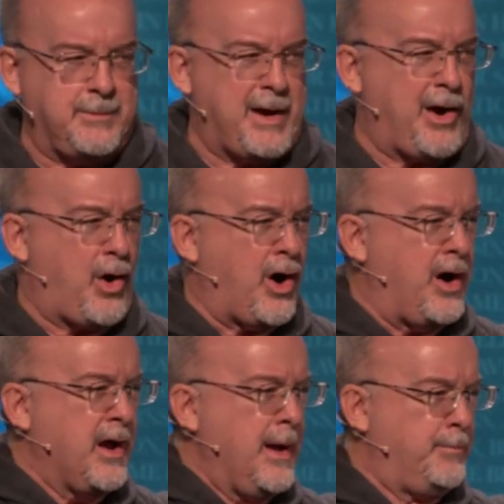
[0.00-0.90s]
my
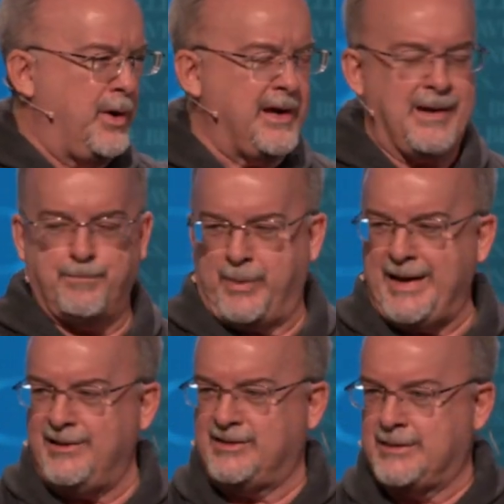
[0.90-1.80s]
heart, bringing
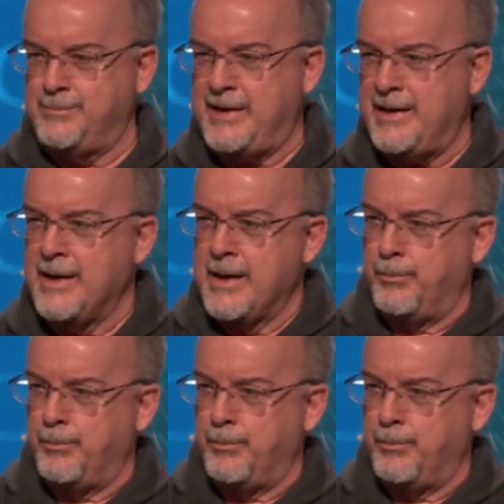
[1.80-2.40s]
peace to me,